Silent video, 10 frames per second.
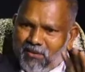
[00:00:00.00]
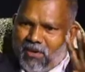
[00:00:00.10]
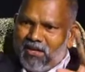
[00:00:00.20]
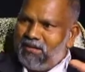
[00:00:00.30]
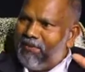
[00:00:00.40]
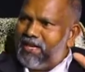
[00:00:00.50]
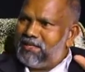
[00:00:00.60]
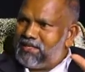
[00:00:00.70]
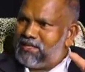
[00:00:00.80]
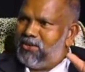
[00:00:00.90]
what
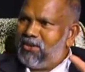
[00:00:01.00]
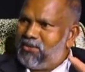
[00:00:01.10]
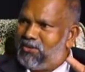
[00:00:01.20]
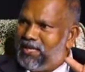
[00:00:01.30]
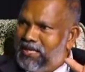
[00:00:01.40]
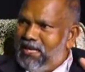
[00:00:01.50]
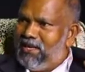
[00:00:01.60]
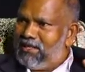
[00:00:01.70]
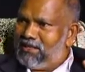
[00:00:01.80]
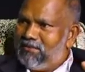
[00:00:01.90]
evangelist John Kurian
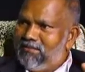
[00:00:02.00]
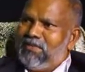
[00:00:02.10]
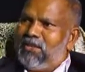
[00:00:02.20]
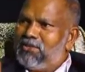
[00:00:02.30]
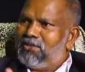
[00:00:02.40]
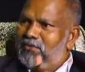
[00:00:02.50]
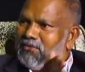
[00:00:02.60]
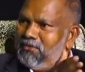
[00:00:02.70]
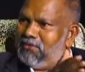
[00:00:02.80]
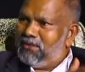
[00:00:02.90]
is, because
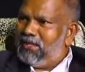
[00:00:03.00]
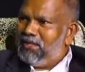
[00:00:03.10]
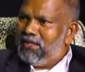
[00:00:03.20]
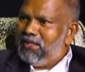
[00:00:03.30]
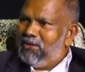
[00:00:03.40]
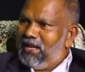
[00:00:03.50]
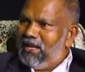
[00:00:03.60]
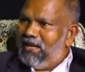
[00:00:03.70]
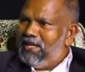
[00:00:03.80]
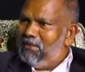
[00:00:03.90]
of, you know, a lady